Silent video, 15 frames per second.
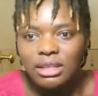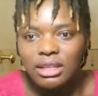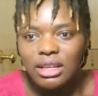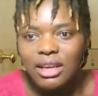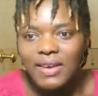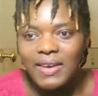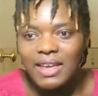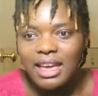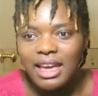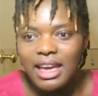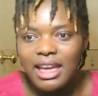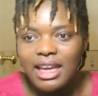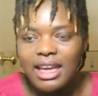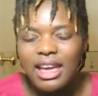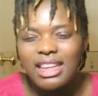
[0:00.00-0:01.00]
Okay,
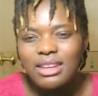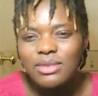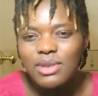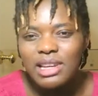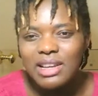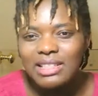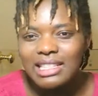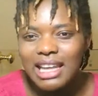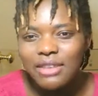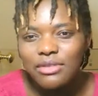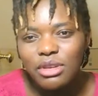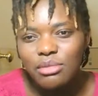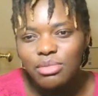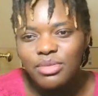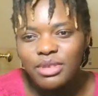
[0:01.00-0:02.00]
anyone else
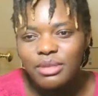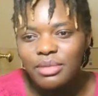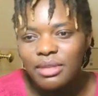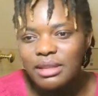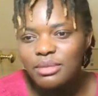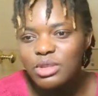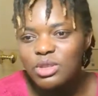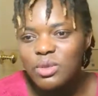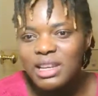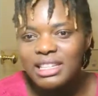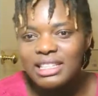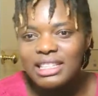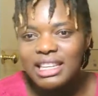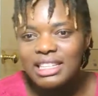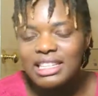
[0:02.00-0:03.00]
having problems with
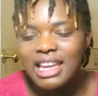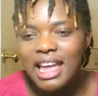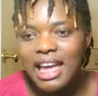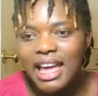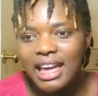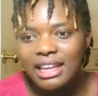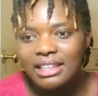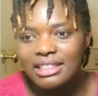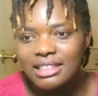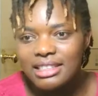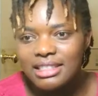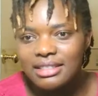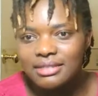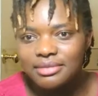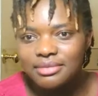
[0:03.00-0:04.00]
their text?